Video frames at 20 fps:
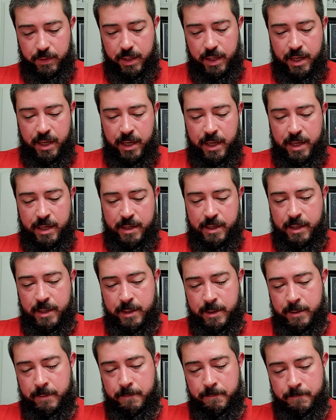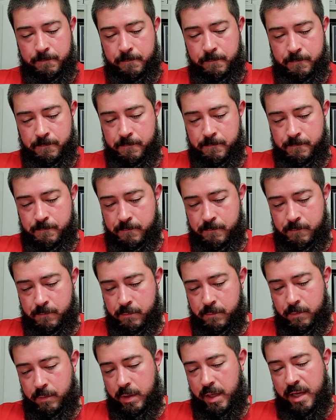And, um,
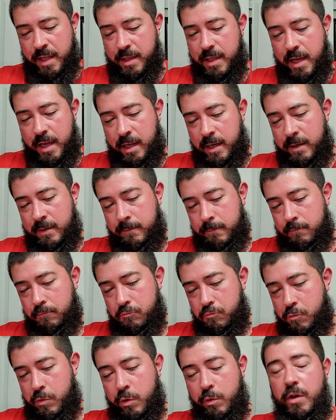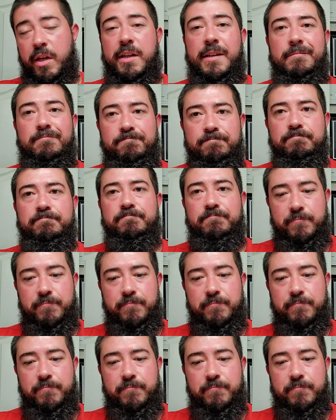and then you can,